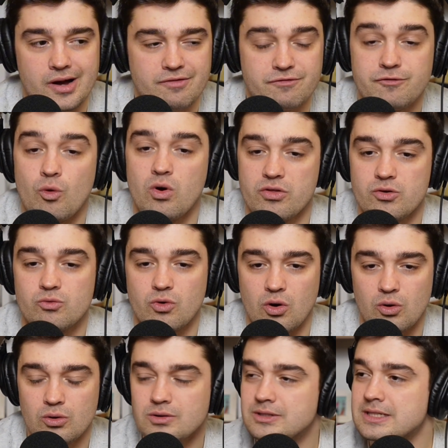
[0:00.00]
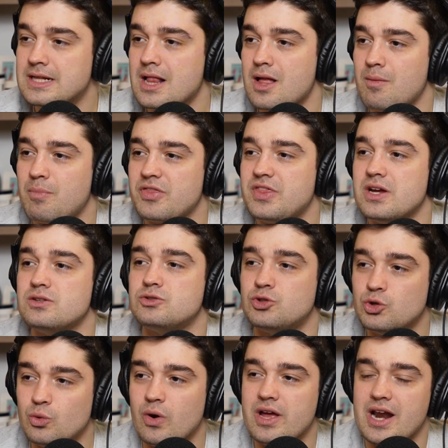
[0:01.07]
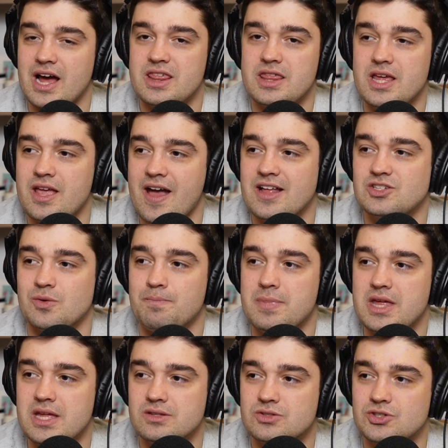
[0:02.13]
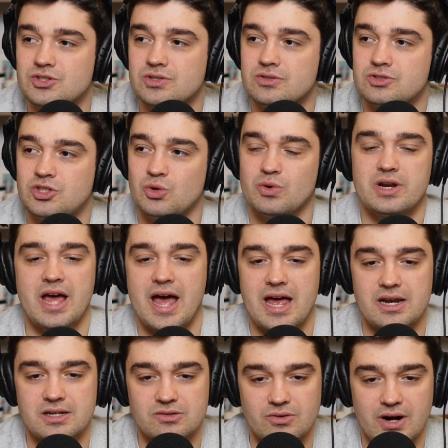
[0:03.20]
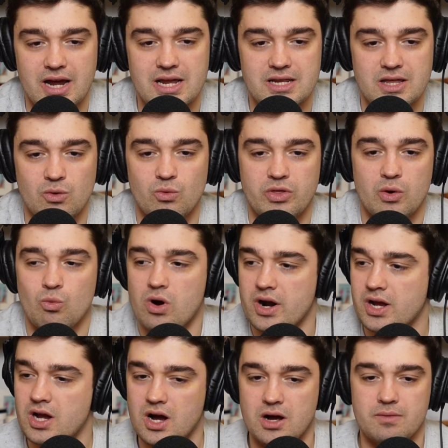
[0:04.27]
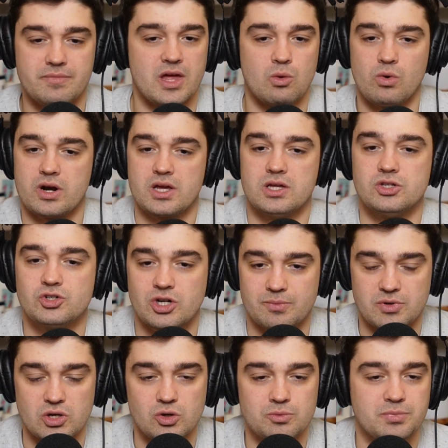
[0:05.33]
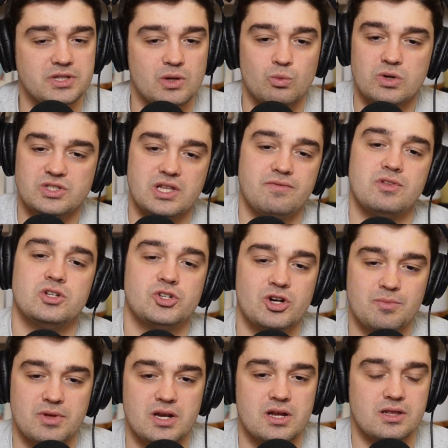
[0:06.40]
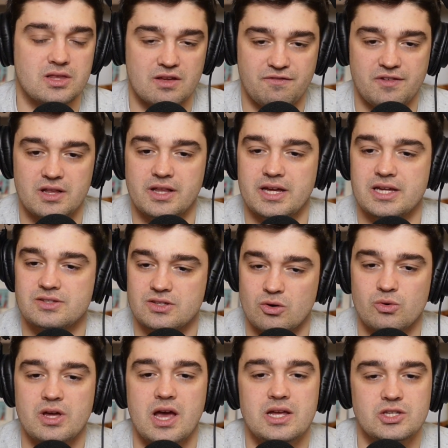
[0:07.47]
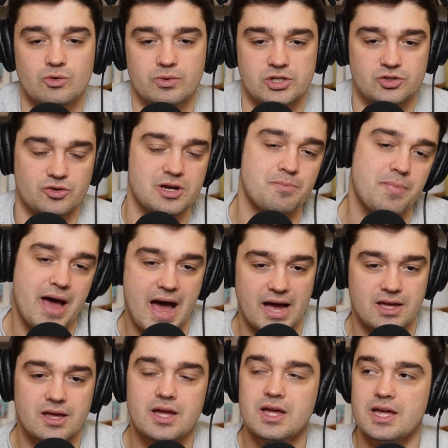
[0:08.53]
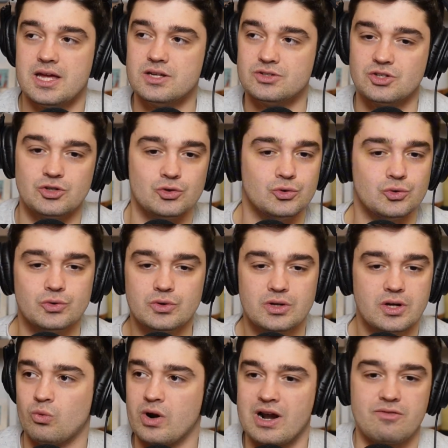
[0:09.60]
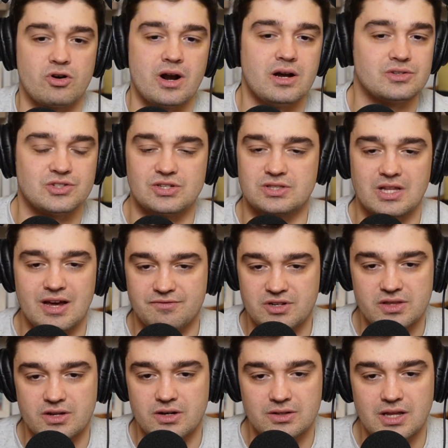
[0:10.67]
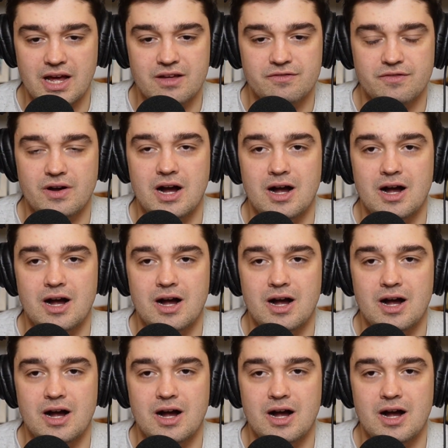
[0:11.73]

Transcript: for the role, but they do it, I think, as a means to an end, right? They want to come, they want to contribute, but then once they've contributed, they feel like it's okay to retreat back into whatever else is left in their life.